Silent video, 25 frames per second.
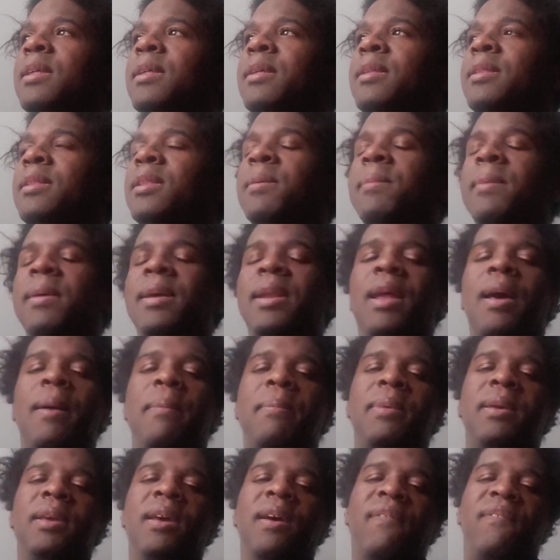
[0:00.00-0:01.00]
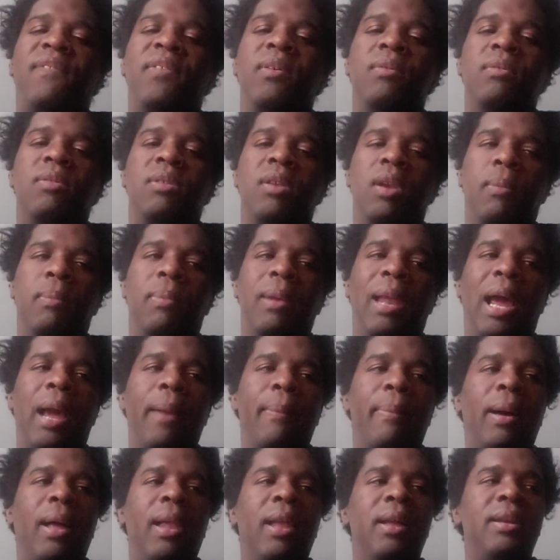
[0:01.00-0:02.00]
there may not be a future to
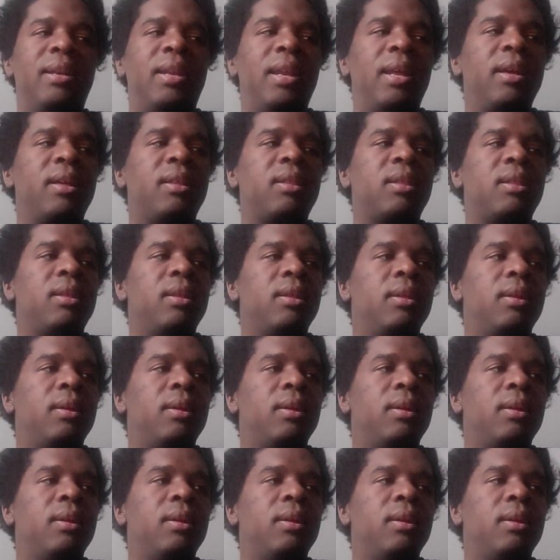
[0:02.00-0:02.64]
black politics.